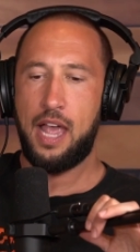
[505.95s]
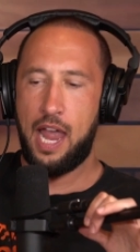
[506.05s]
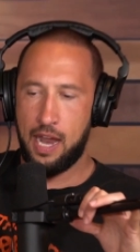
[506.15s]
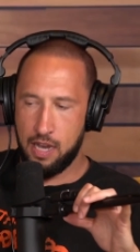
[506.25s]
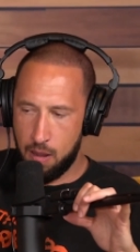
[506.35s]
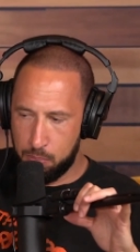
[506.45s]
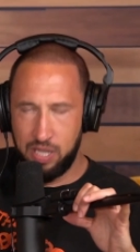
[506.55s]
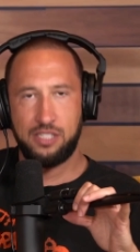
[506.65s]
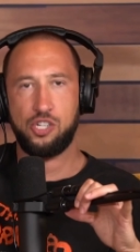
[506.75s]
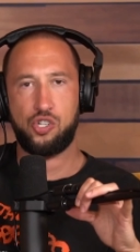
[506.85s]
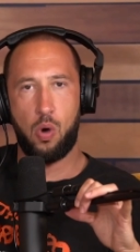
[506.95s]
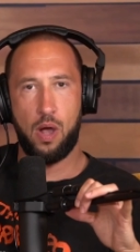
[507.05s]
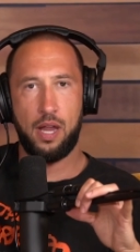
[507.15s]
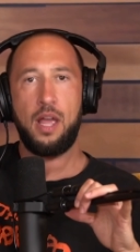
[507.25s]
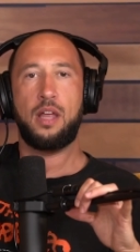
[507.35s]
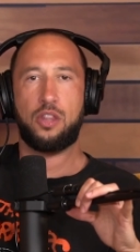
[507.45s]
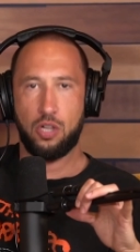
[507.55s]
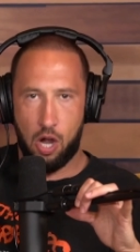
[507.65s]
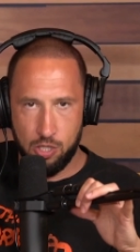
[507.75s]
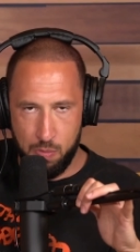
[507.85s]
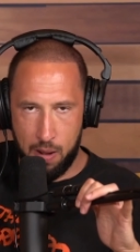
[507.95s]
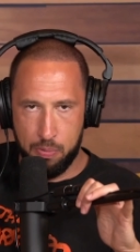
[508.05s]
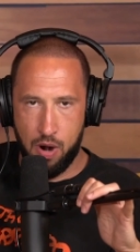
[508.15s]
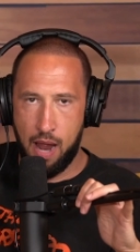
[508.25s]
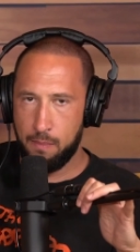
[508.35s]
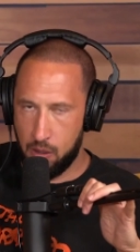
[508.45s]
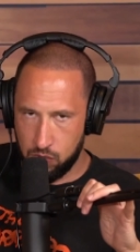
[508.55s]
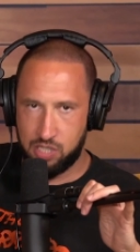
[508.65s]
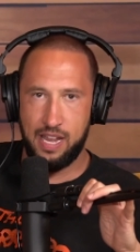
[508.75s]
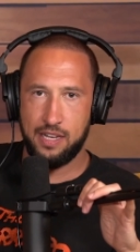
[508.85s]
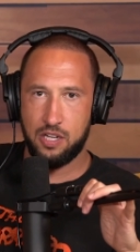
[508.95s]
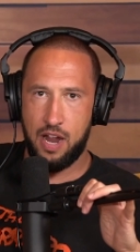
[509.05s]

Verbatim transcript: and please enjoy the large amount of prime that we sent